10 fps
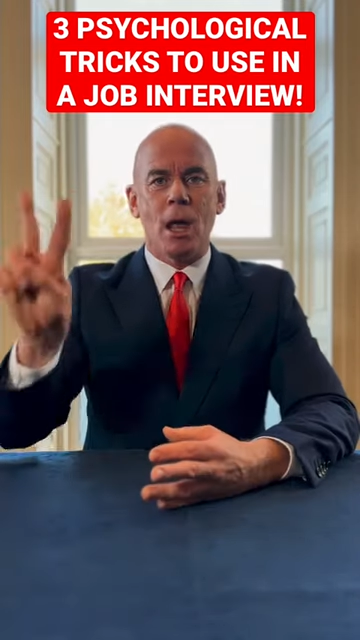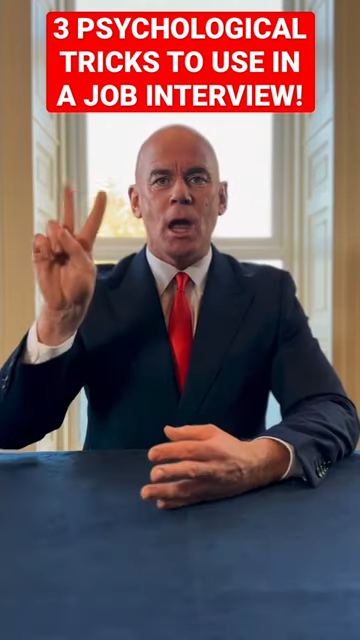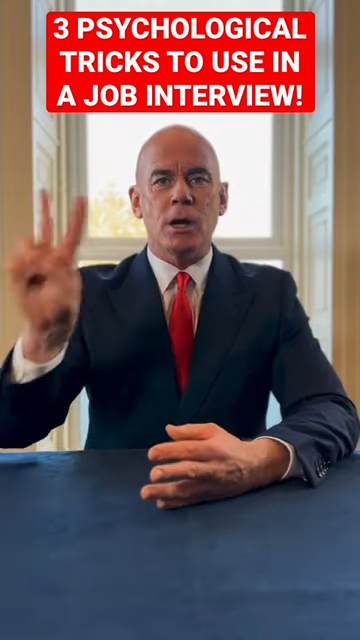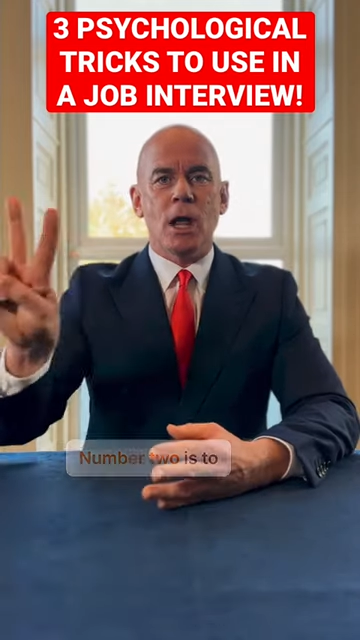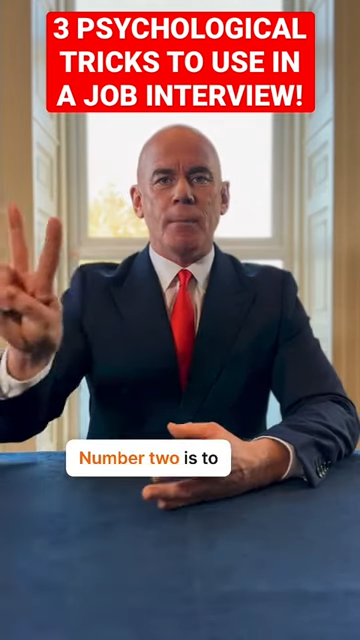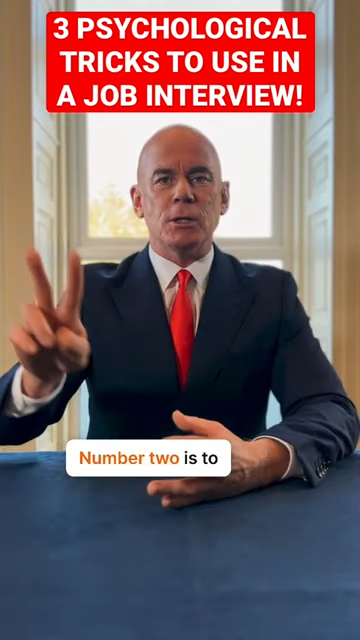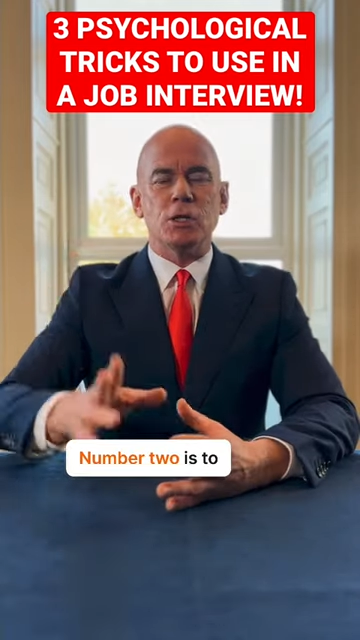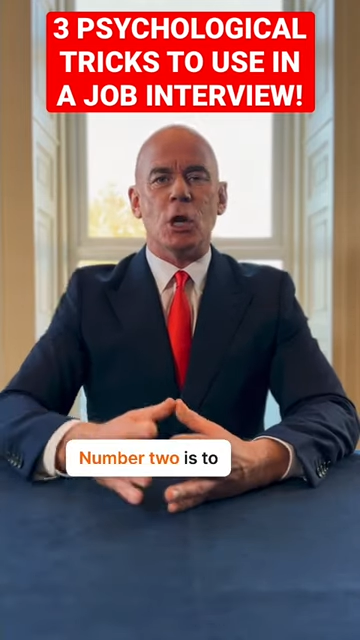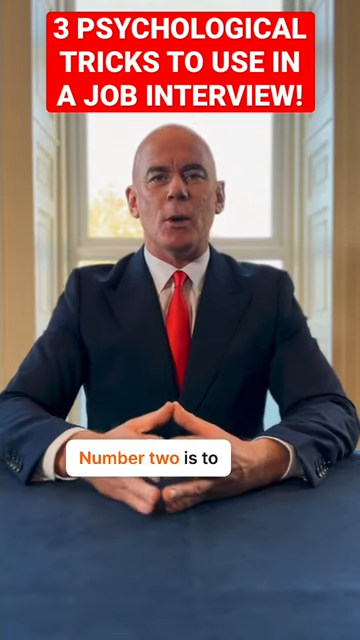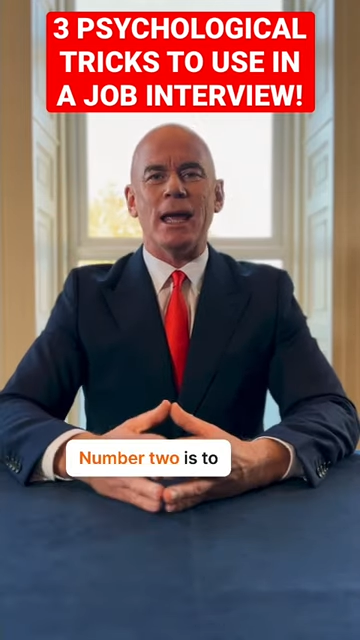Number
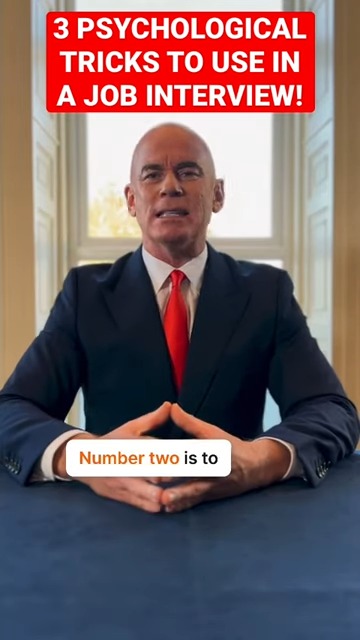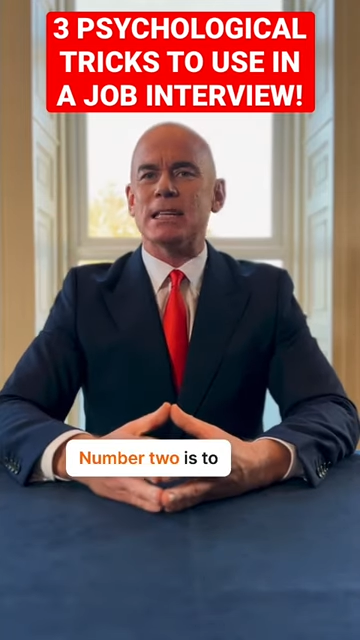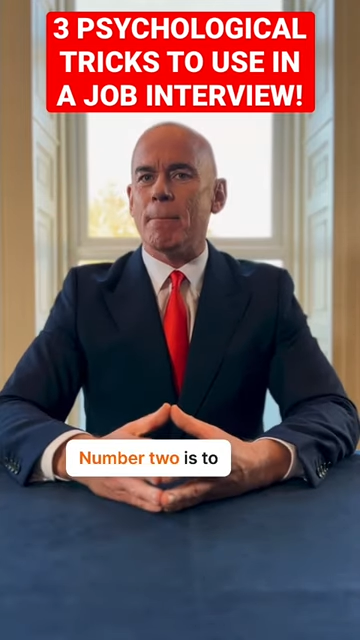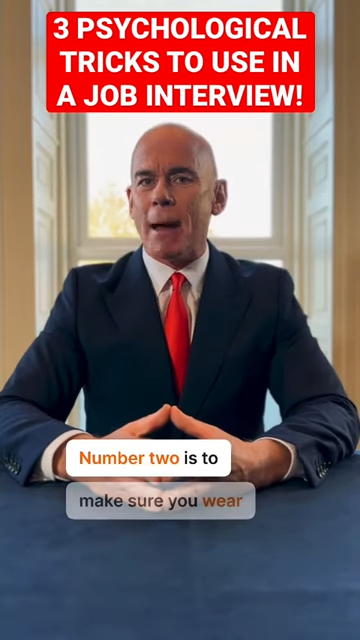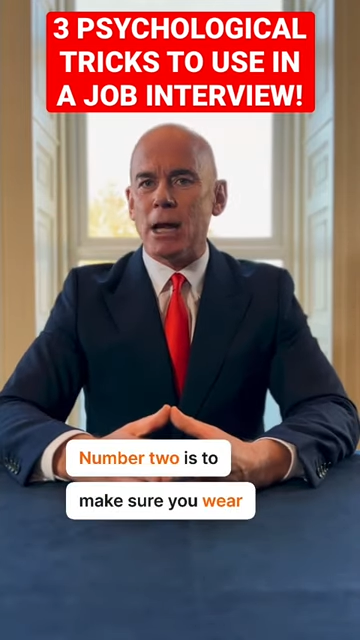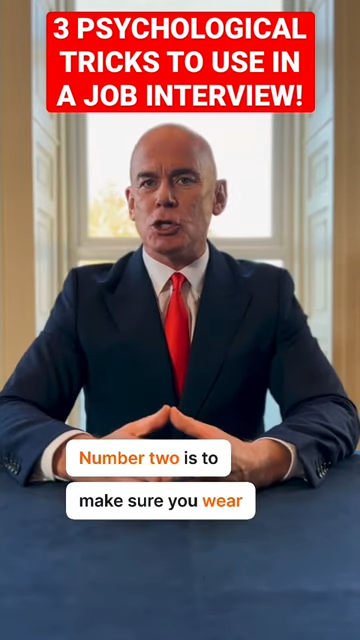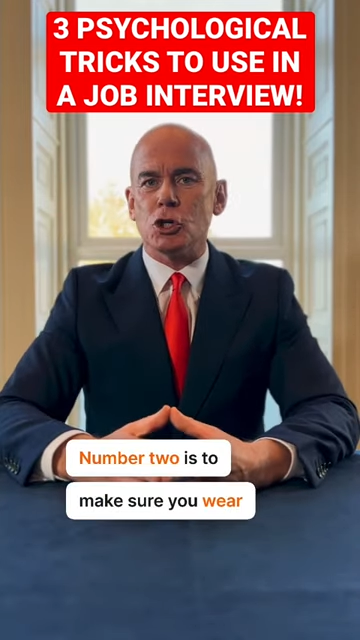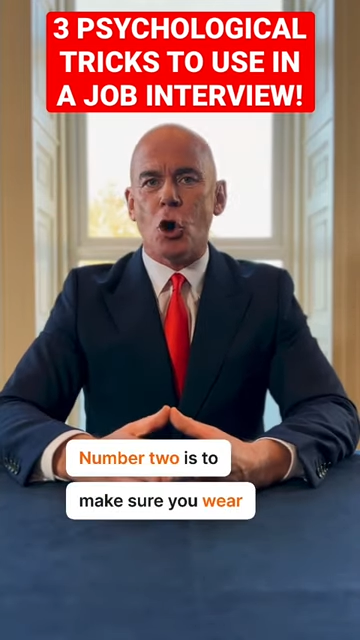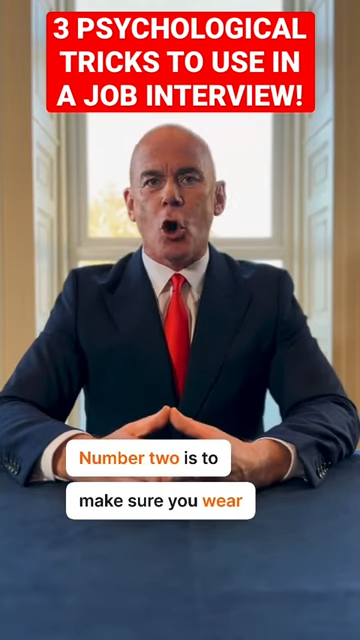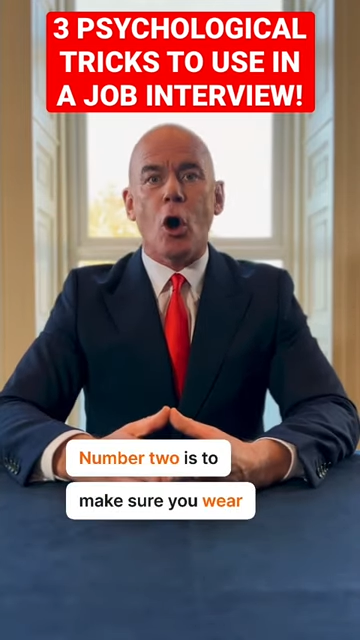two is to make
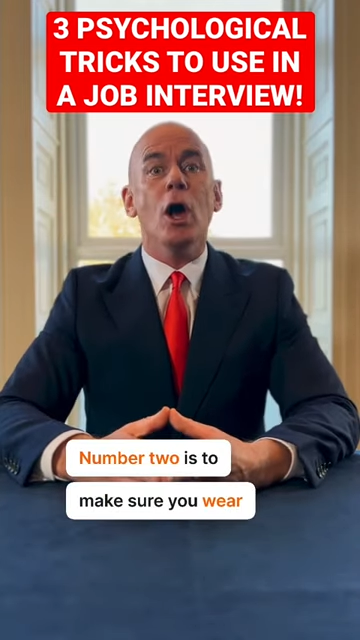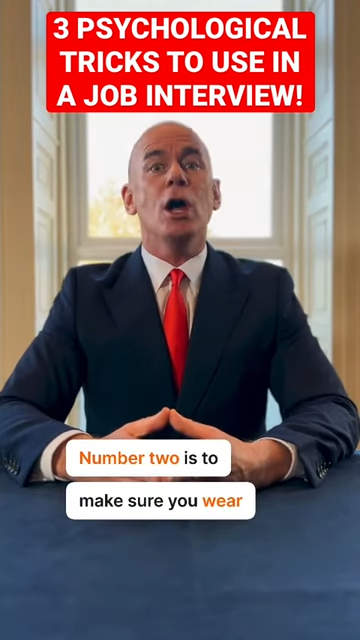sure